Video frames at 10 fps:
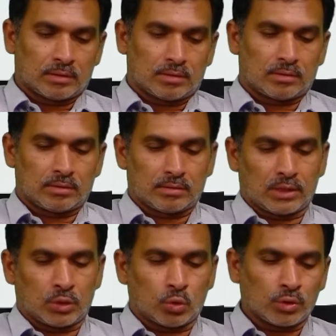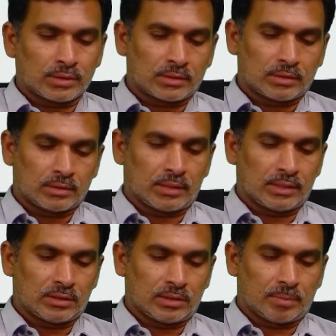the nodes that
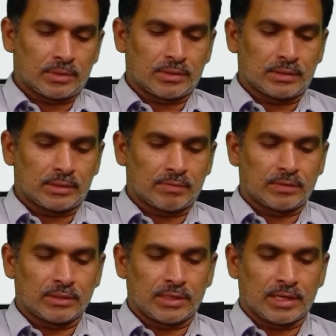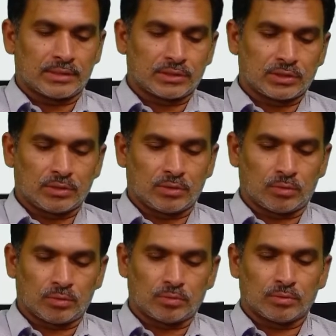is represented with the yes,
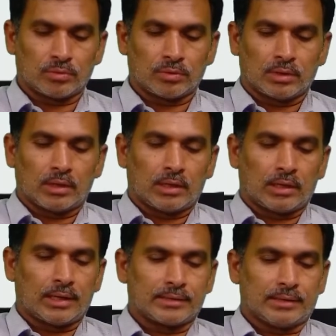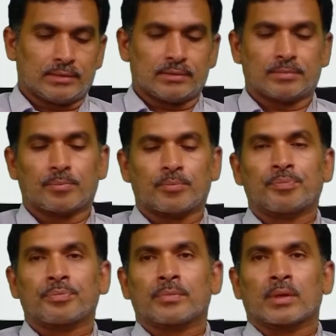no, like this.
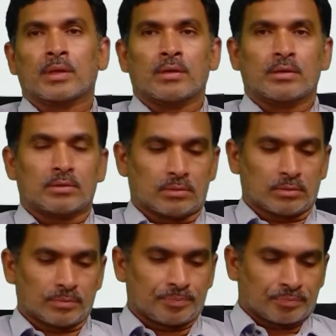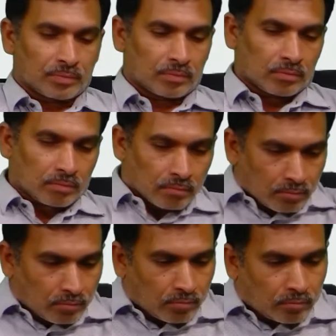So
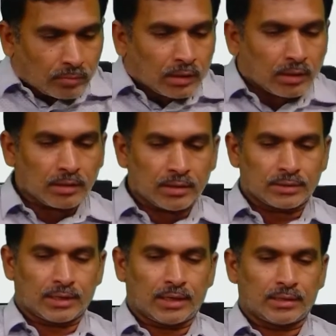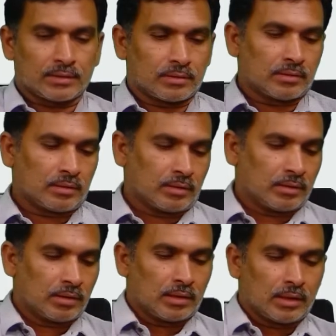in this case,
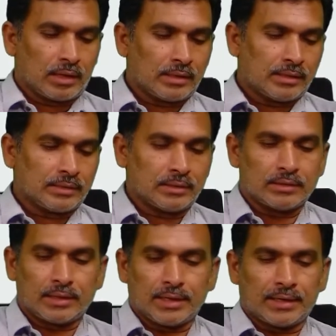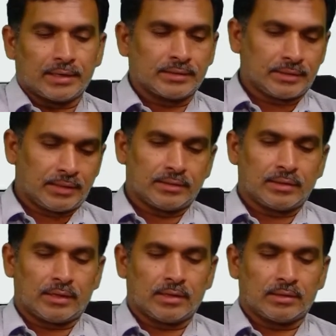and this is the data set
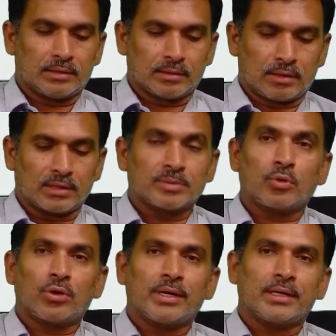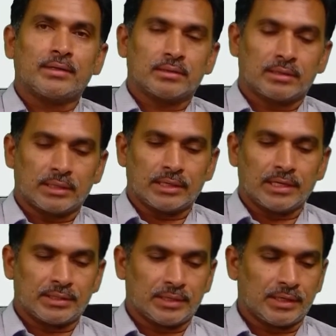and the corresponding
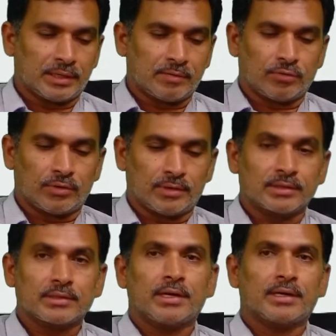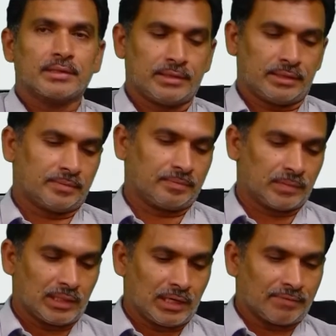decision tree for this data set.
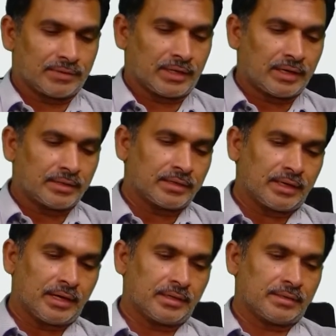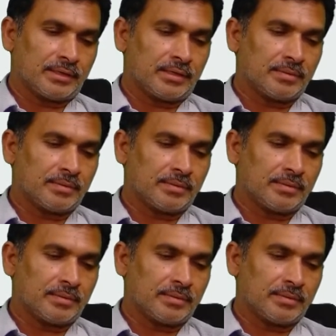Left side is the data set,